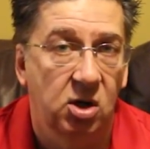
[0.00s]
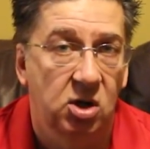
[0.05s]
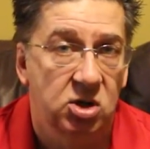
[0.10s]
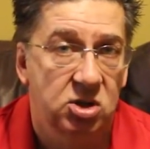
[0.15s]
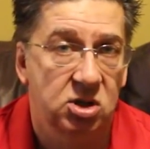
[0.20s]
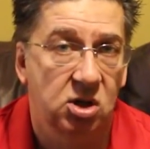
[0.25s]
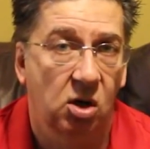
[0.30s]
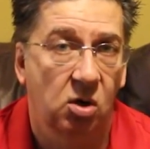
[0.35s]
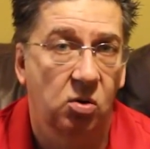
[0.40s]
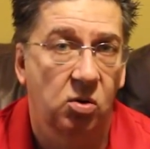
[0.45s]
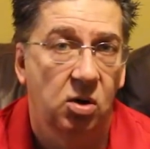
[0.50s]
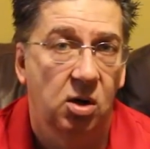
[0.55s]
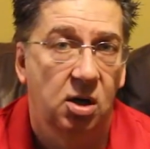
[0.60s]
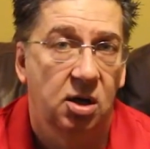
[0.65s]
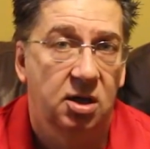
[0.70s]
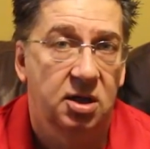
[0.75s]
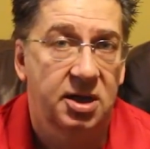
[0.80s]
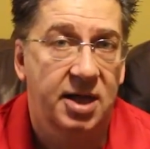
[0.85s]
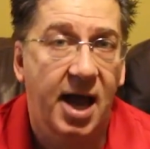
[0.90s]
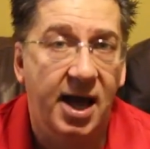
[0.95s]
So
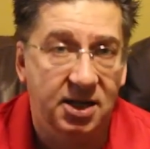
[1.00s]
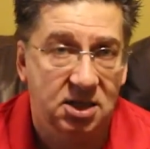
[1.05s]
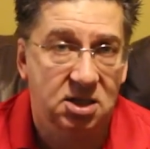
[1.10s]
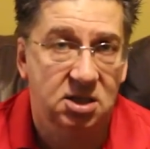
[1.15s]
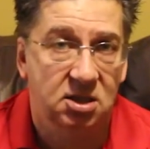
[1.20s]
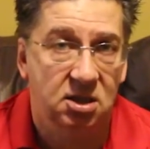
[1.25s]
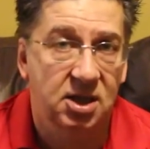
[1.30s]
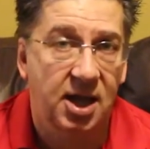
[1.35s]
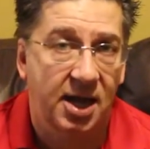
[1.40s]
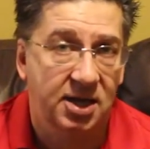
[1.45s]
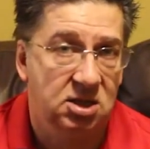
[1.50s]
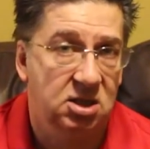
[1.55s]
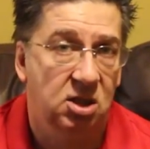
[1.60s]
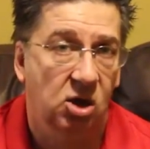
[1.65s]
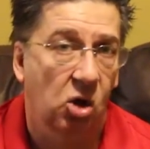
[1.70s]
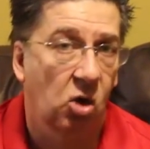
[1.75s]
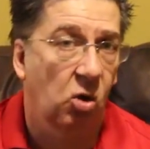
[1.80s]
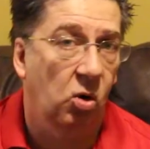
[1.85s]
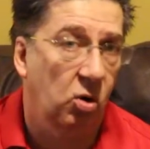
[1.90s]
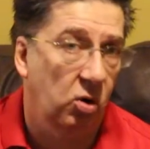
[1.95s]
that's the
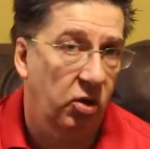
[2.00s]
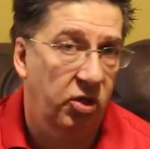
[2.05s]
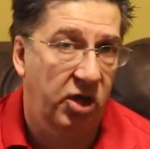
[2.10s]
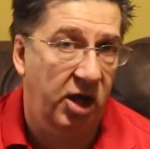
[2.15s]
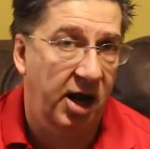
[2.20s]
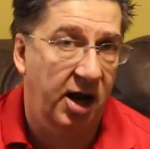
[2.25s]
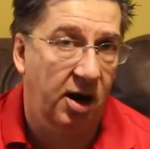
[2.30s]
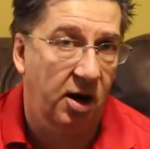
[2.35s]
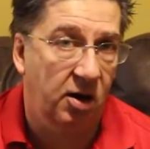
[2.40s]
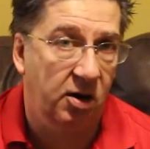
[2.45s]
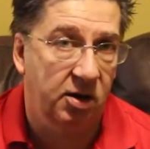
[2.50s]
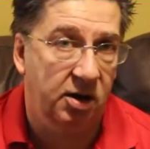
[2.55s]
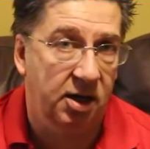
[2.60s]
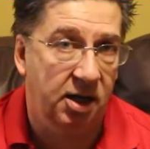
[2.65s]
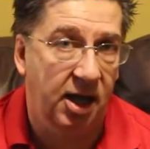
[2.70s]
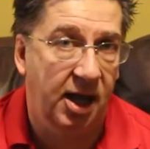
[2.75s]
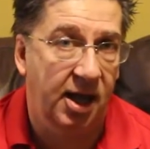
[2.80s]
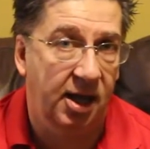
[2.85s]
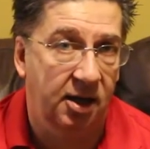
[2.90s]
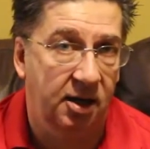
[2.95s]
goal there.
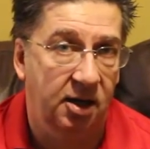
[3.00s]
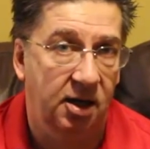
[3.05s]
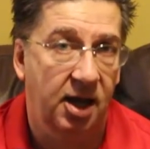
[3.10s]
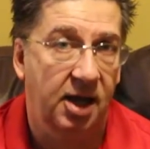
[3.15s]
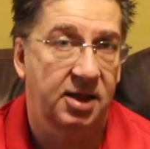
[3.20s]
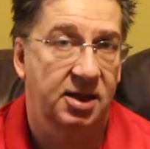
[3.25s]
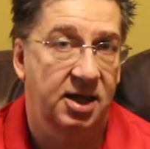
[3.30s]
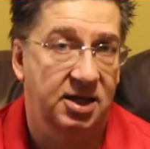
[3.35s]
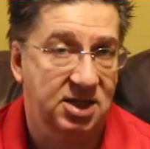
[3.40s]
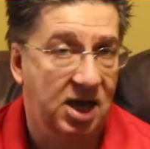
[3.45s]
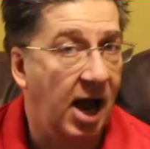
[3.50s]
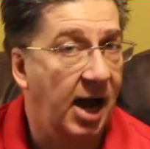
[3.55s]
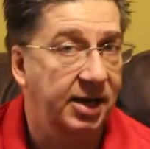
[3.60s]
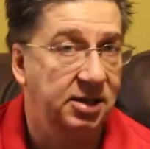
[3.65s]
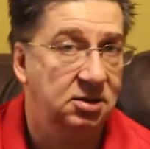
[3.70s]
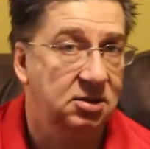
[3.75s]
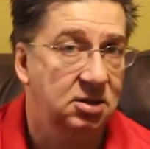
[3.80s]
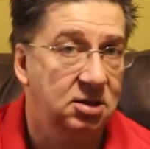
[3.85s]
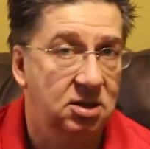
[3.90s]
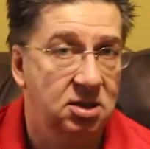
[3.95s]
And that's
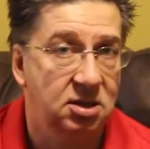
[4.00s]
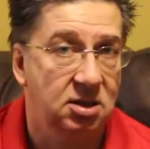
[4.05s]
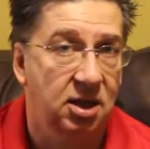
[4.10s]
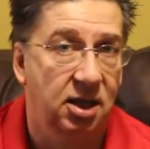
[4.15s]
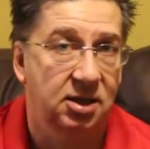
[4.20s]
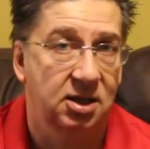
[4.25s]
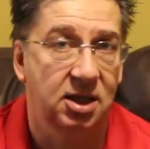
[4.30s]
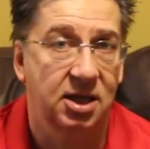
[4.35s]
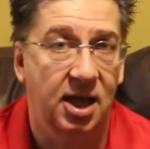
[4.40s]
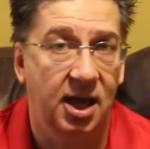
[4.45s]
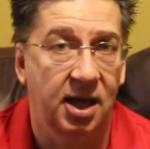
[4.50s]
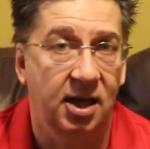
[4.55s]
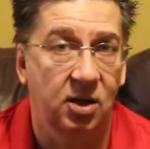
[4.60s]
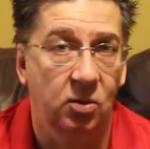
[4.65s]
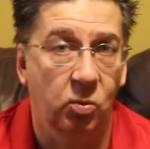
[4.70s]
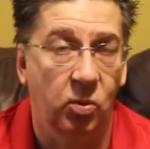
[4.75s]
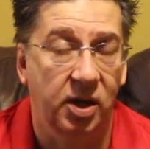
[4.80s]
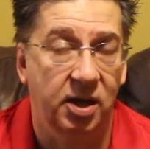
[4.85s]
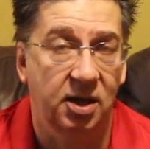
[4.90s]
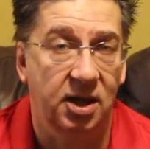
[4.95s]
heightened at the
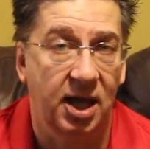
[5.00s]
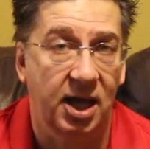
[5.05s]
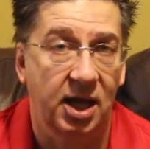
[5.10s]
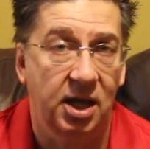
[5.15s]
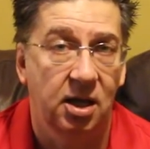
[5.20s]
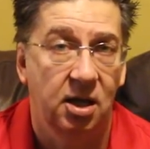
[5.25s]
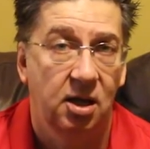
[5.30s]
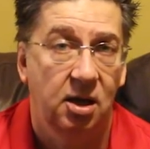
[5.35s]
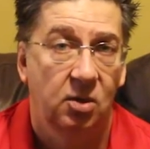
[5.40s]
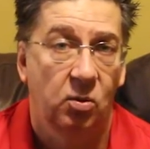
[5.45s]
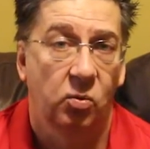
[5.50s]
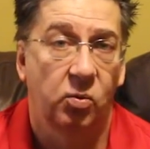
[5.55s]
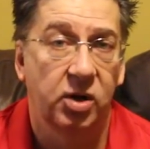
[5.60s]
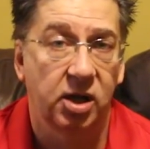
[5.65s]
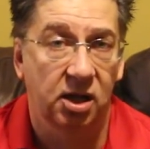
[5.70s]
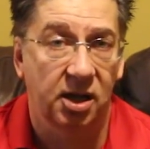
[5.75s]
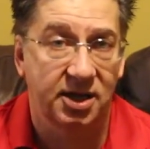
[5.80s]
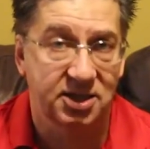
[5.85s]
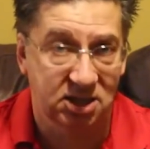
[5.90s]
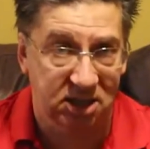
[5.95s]
end when they
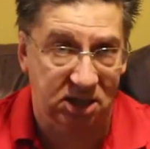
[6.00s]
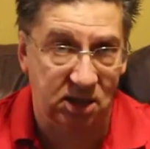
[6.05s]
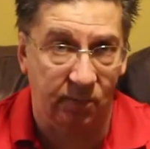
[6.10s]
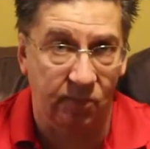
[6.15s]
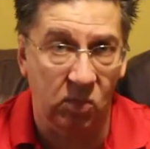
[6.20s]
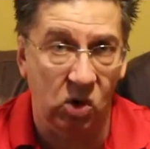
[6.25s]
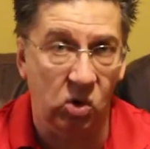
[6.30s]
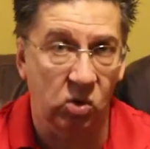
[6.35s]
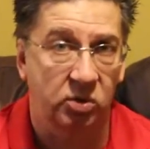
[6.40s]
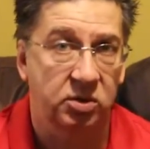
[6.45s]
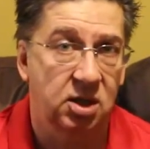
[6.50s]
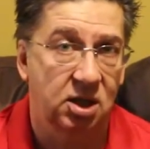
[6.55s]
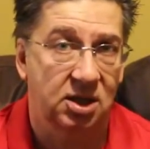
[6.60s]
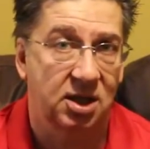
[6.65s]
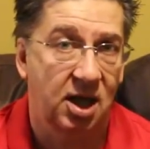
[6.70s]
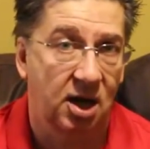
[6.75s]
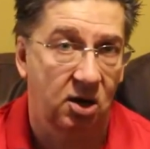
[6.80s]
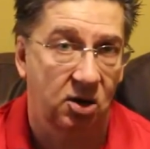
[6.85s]
realize that the moon that they're